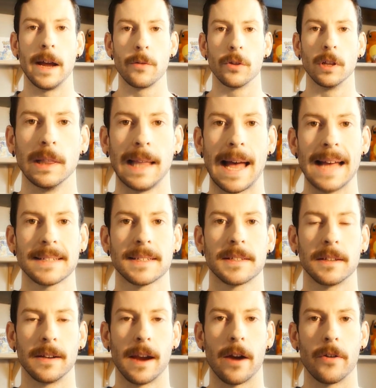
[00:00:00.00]
Now the last
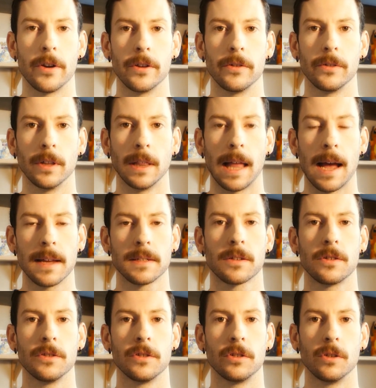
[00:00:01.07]
scenario, the last
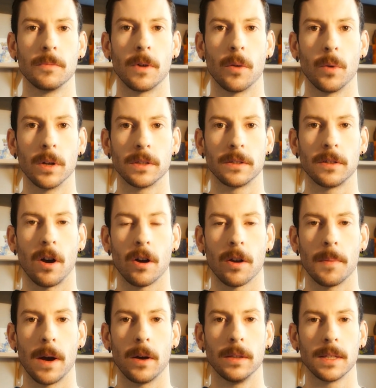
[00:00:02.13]
consumer I want to talk
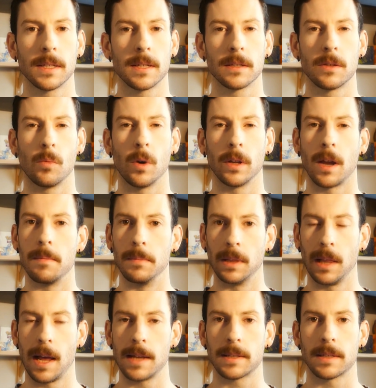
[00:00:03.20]
about, and this is the one
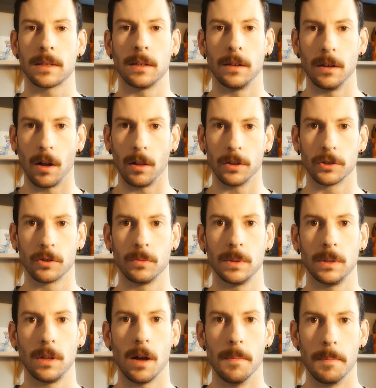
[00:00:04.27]
I'm less
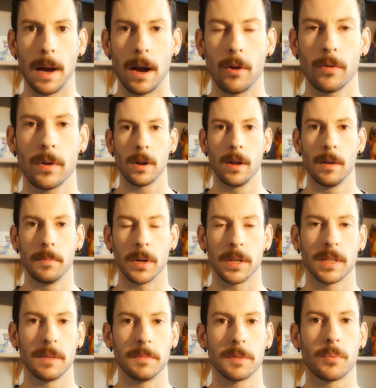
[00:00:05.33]
knowledgeable about, but
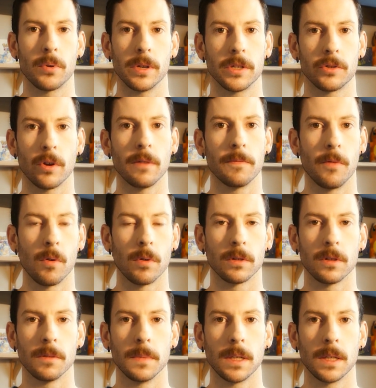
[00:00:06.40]
it seems pretty straightforward
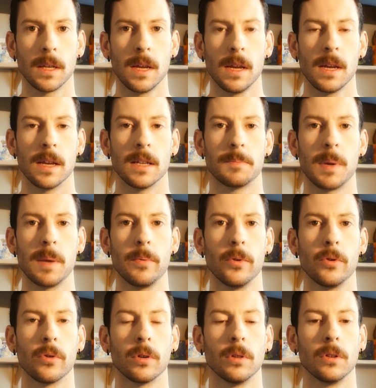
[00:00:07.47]
to me, is people
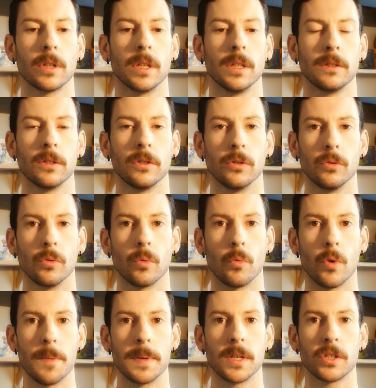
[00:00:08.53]
who are looking to do
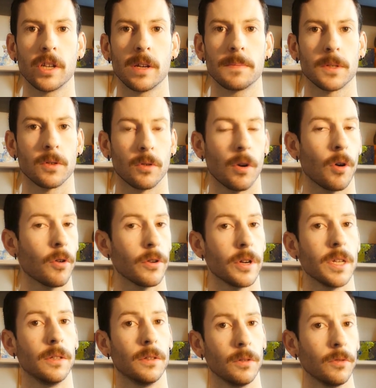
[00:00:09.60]
rip and ships or
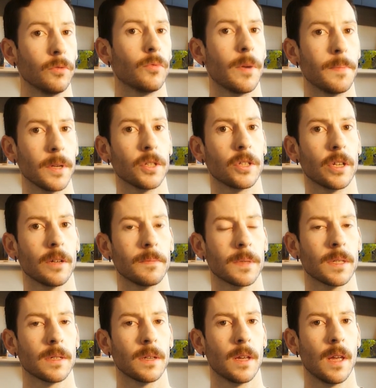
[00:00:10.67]
already do rip and
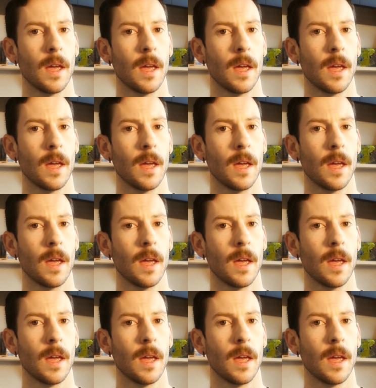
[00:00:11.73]
ships.